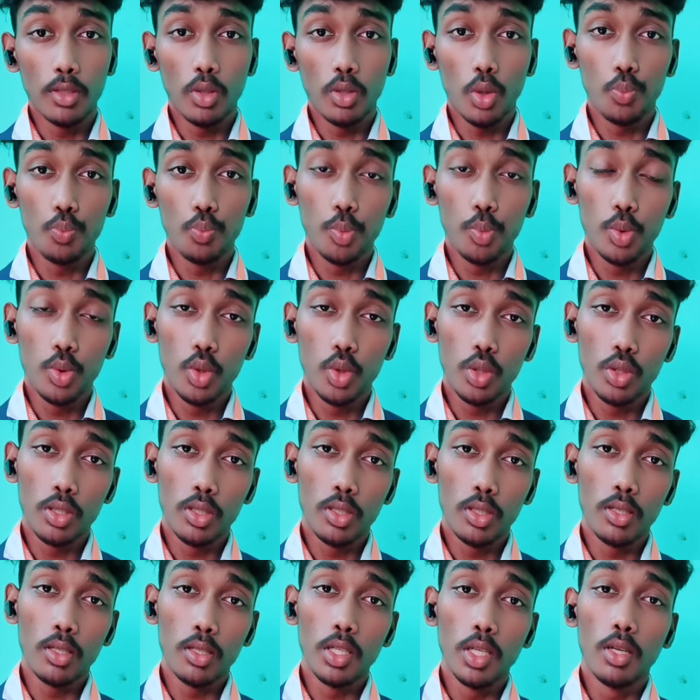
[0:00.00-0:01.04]
or
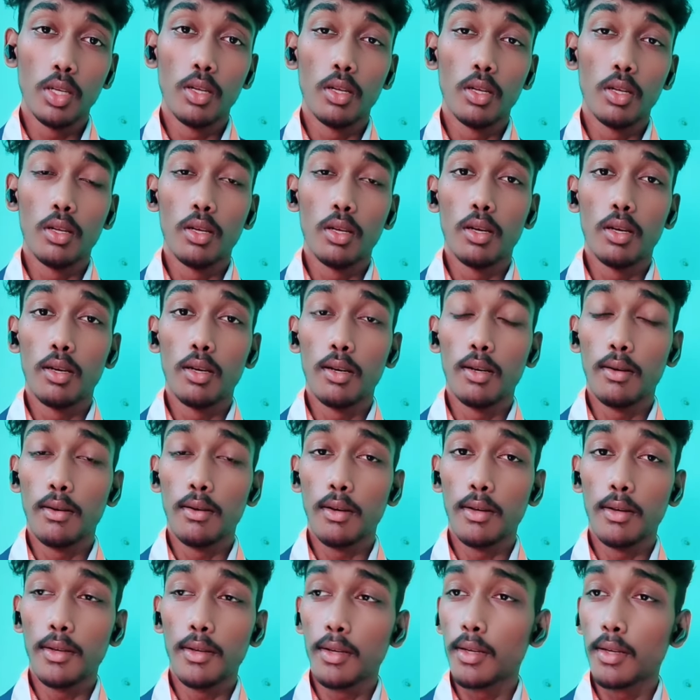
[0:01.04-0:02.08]
if you disagree
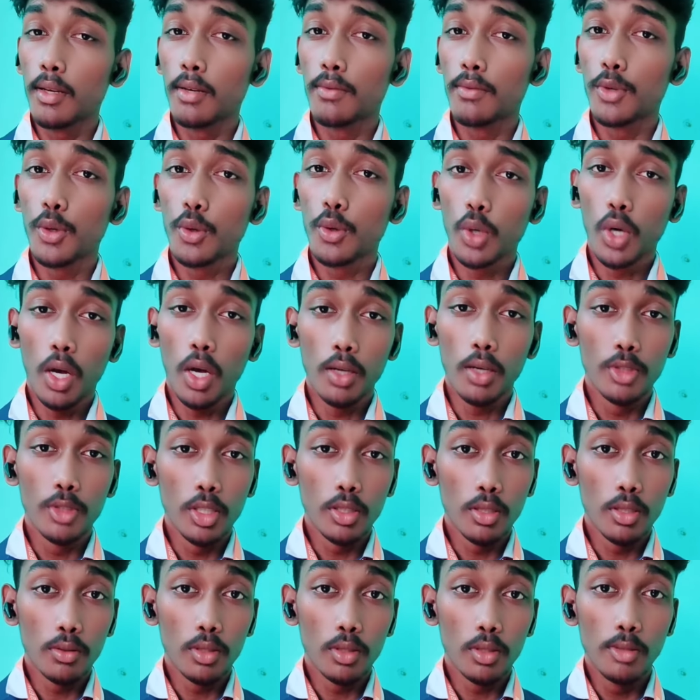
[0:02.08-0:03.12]
with the
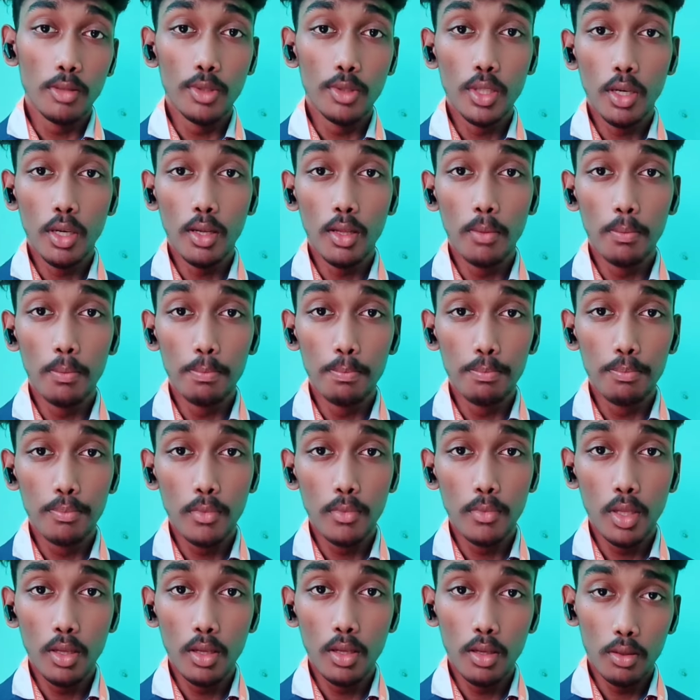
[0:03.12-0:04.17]
direction your
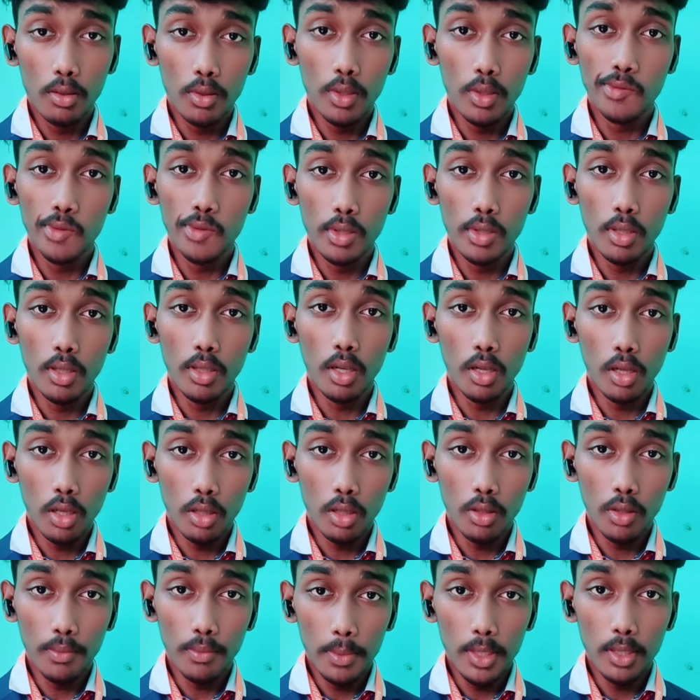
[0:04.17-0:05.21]
manager is
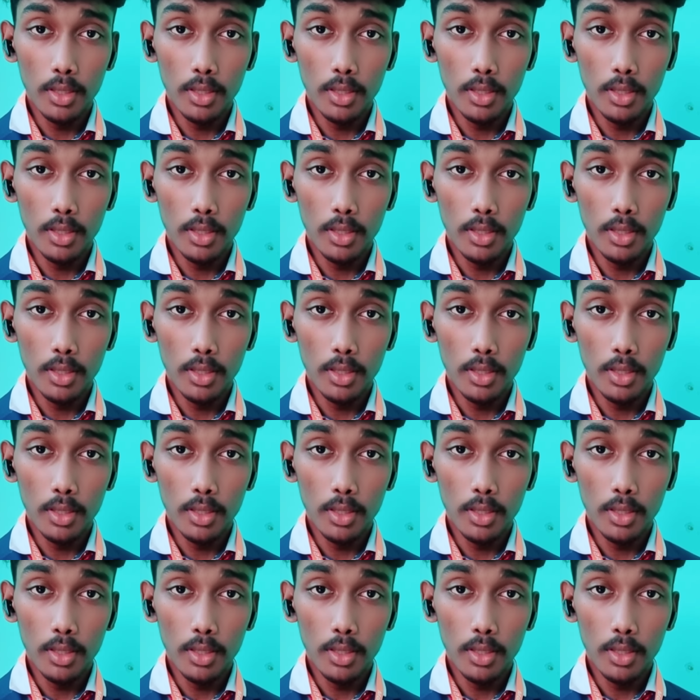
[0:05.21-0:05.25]
taking.